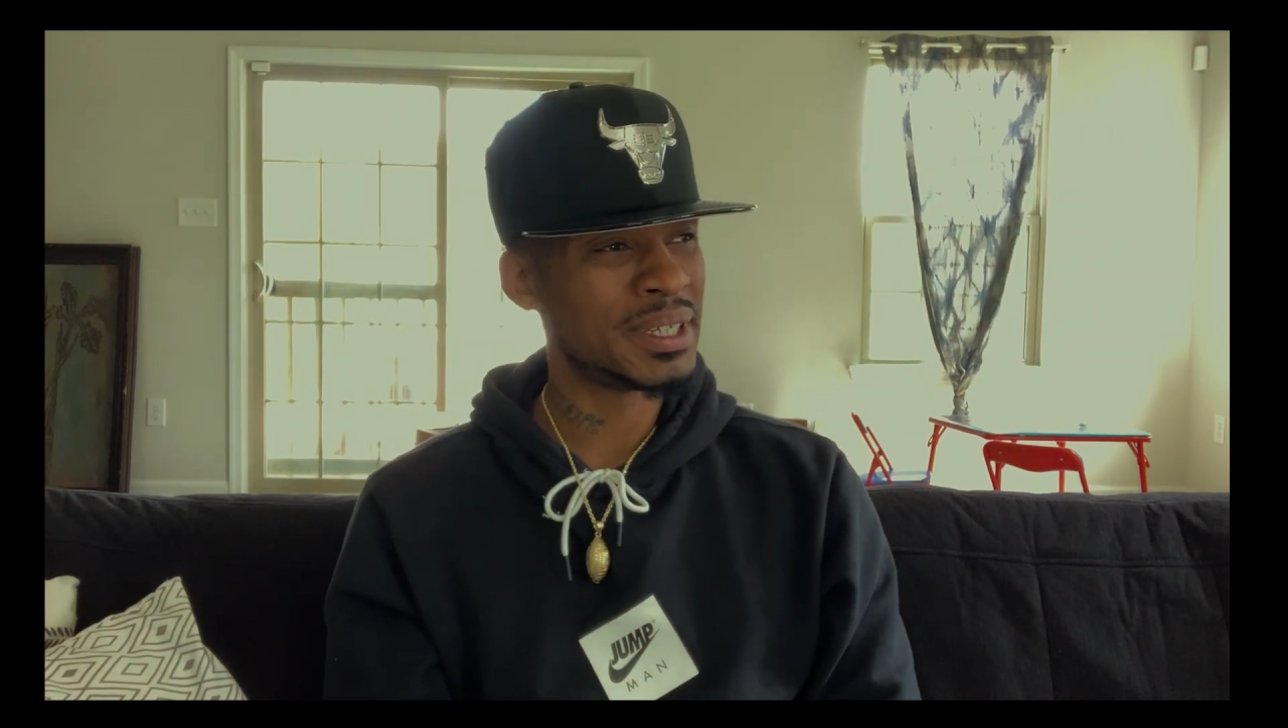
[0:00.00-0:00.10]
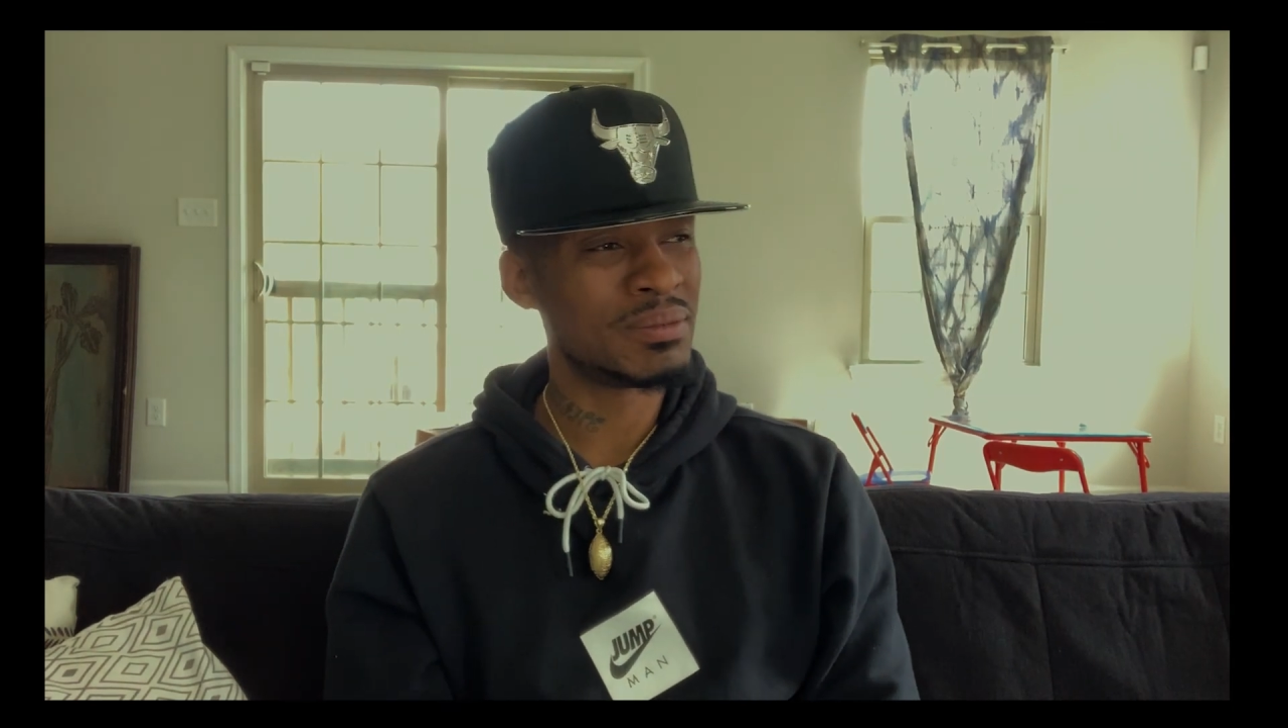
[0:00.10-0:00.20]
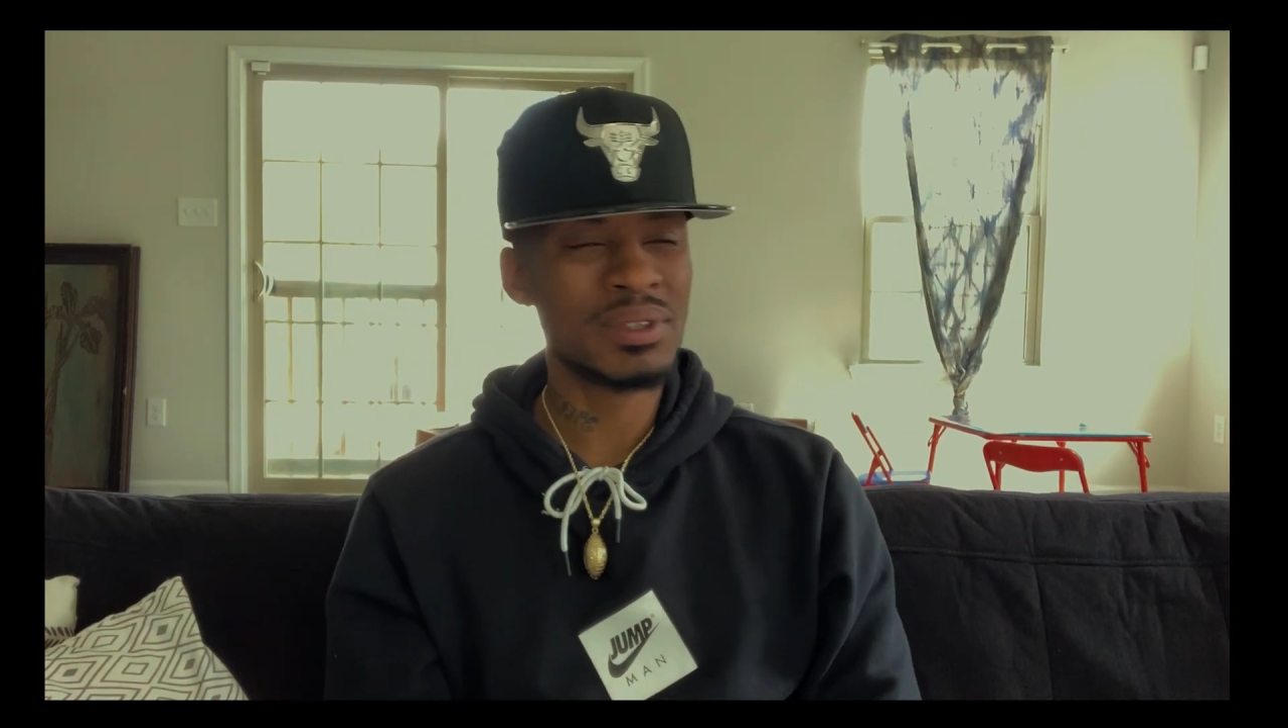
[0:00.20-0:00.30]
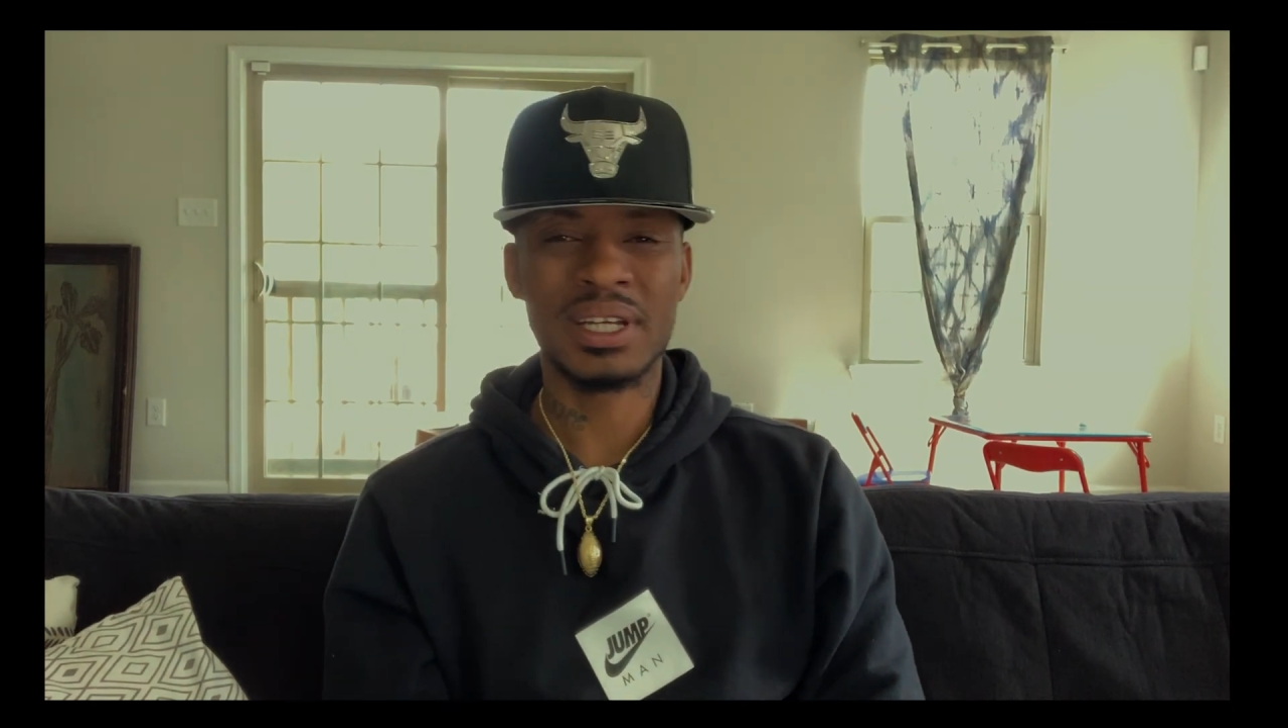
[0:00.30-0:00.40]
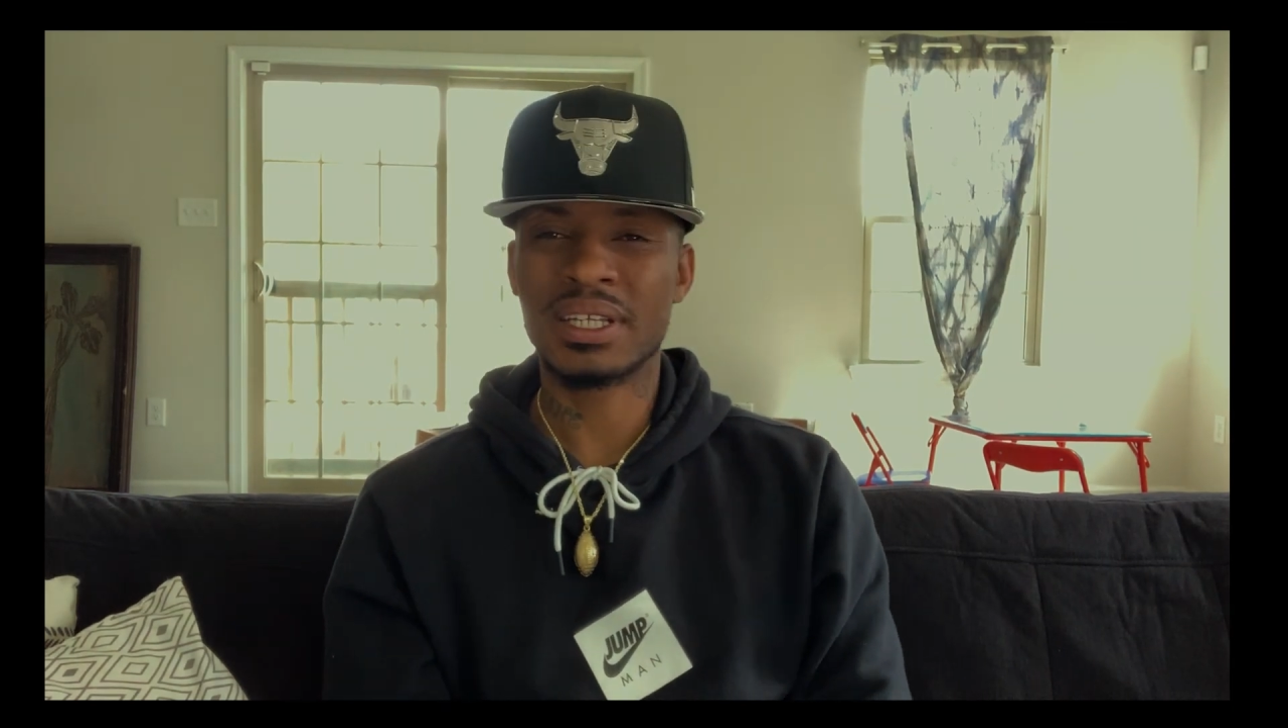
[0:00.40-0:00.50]
I
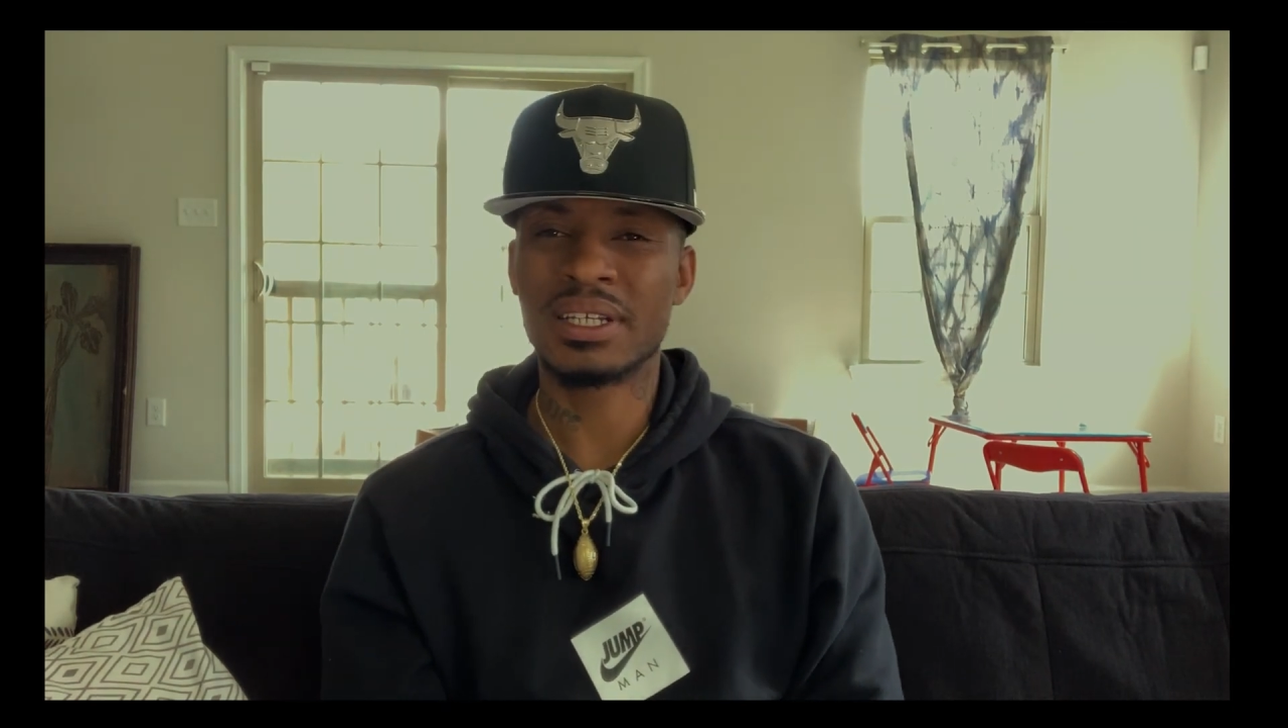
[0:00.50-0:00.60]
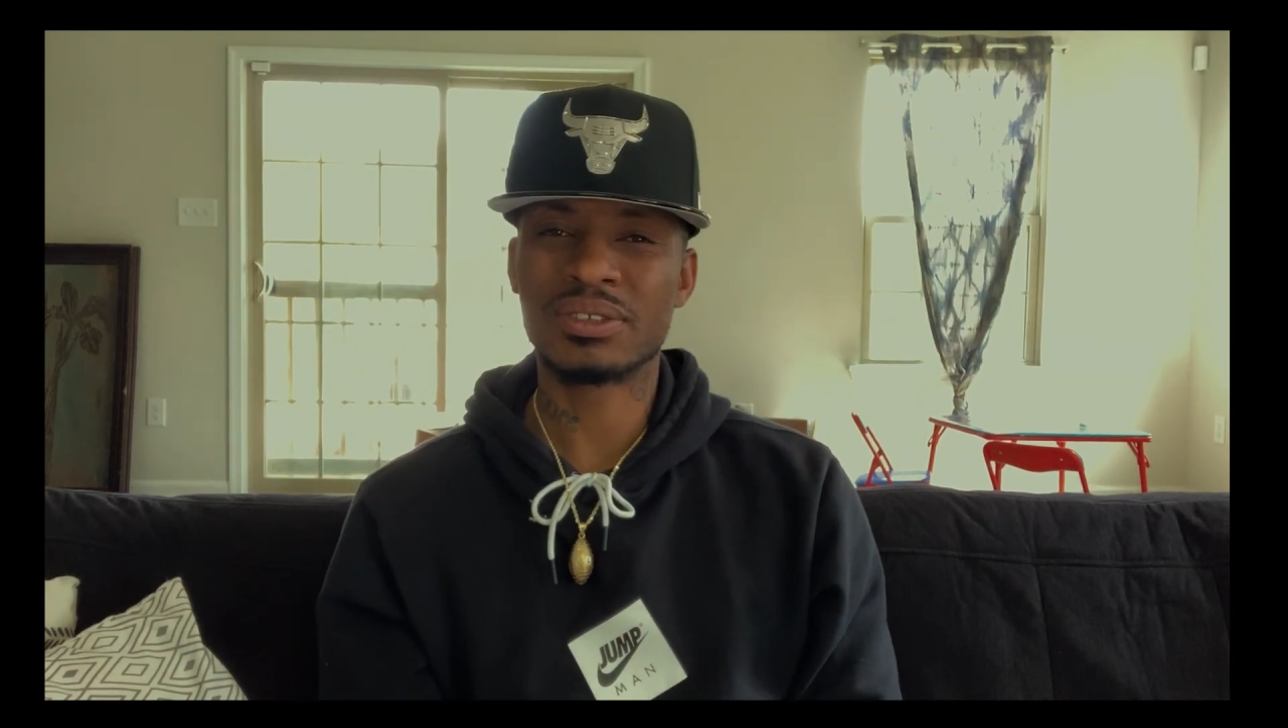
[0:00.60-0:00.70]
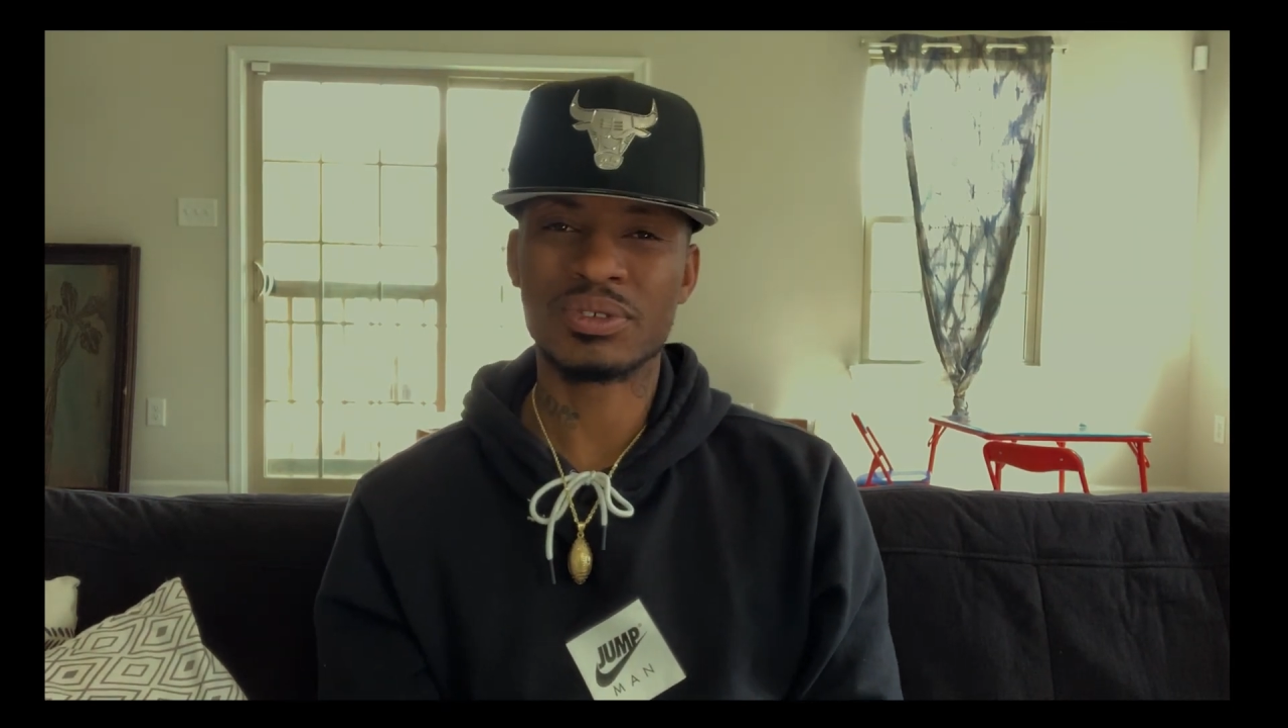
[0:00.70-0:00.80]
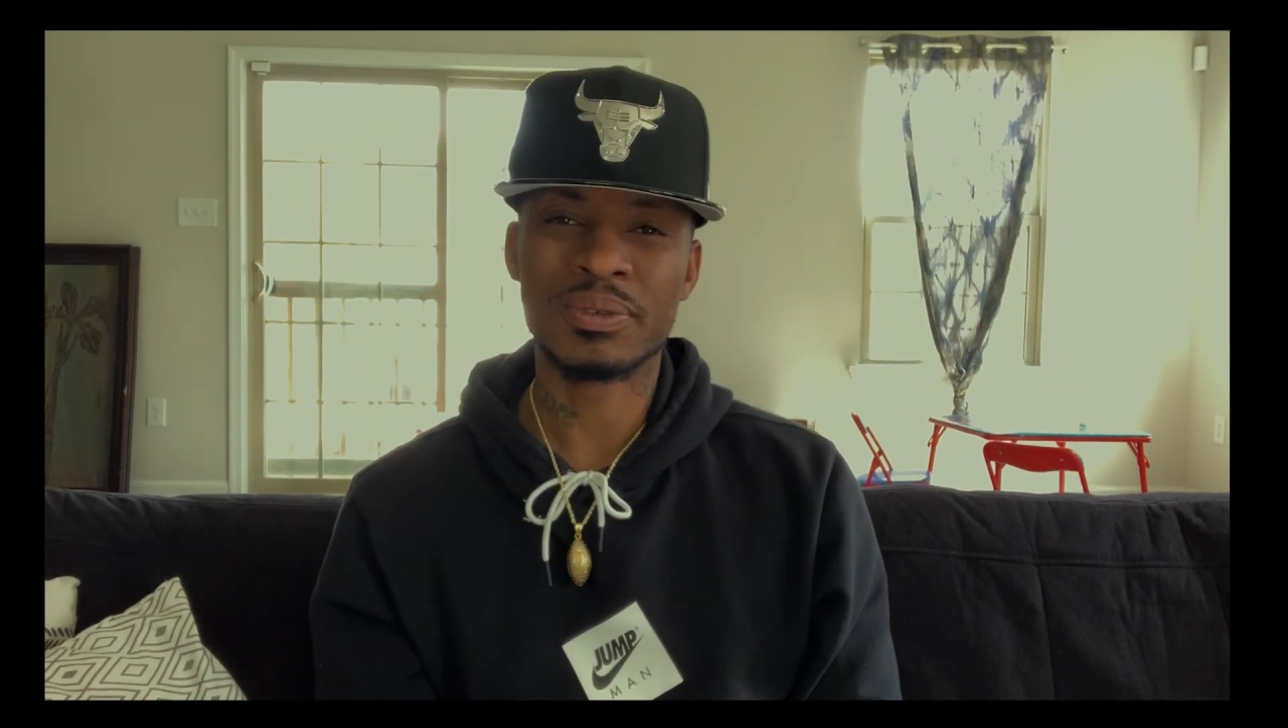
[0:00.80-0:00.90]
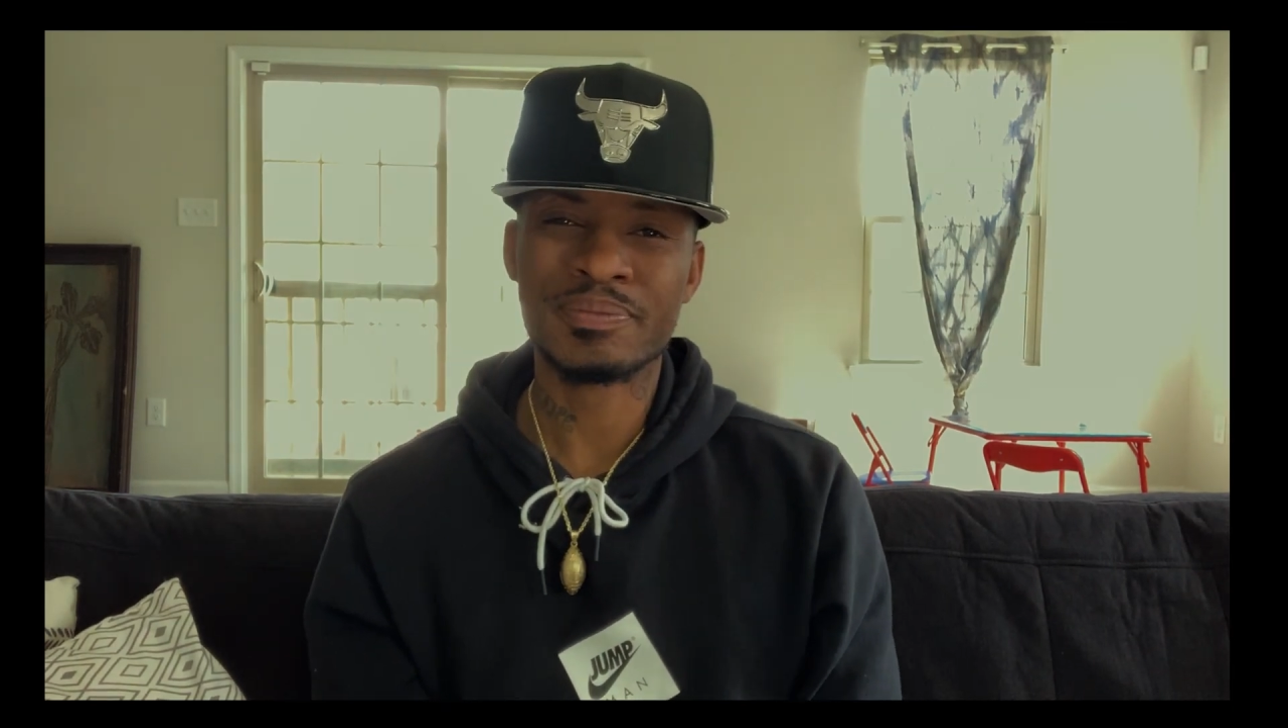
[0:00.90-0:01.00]
really like that intro.